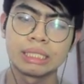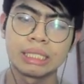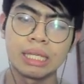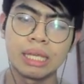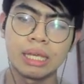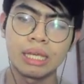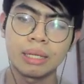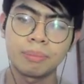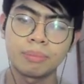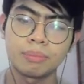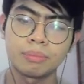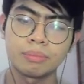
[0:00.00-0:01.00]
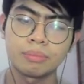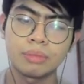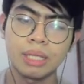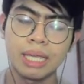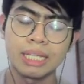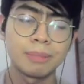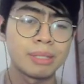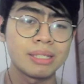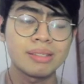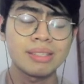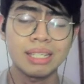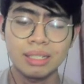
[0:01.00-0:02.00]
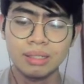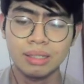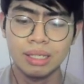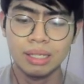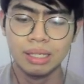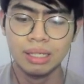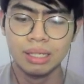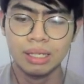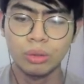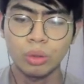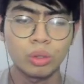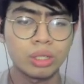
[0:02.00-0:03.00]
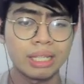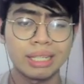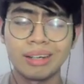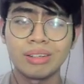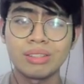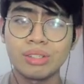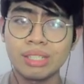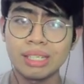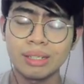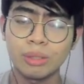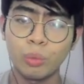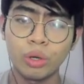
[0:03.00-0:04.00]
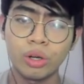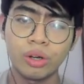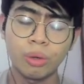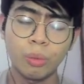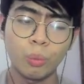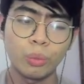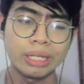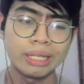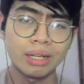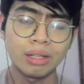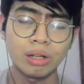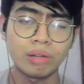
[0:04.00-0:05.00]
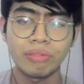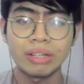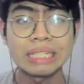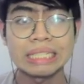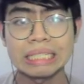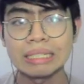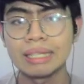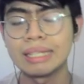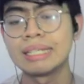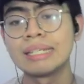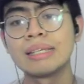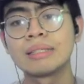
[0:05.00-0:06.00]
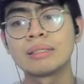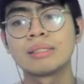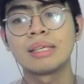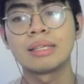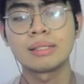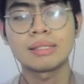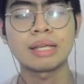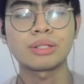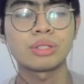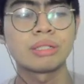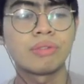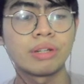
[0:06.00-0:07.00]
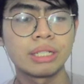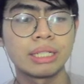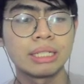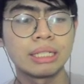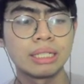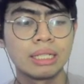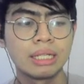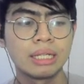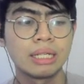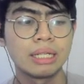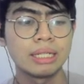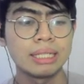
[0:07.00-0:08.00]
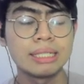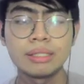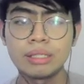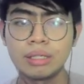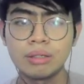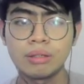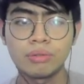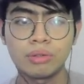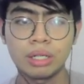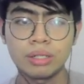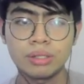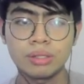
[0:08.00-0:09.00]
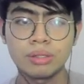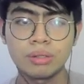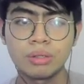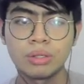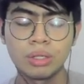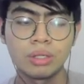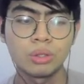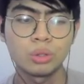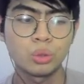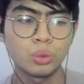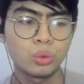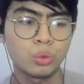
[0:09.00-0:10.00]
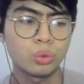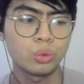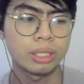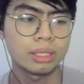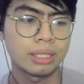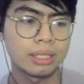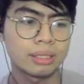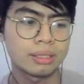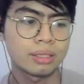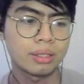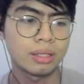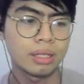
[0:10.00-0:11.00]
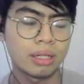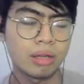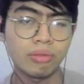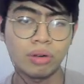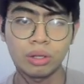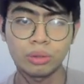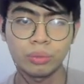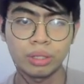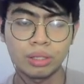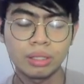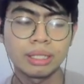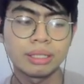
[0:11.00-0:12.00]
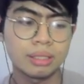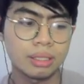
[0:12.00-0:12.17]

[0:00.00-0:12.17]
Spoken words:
um, in a business setting or like a research setting where we get a lot of funding, it is actually very easy for us to get like enough hardware, like